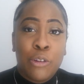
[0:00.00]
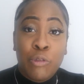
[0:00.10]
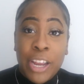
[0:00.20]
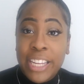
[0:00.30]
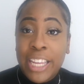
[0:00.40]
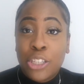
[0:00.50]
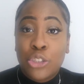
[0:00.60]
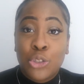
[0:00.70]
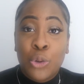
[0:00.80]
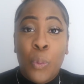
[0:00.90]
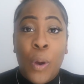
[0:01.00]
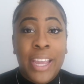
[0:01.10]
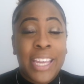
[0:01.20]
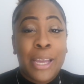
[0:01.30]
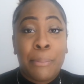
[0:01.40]
renting to
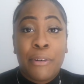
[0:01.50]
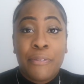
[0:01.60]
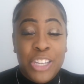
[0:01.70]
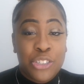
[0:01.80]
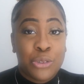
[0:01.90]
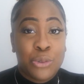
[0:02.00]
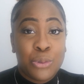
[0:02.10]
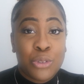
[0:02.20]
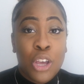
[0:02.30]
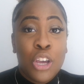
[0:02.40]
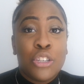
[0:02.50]
working professionals.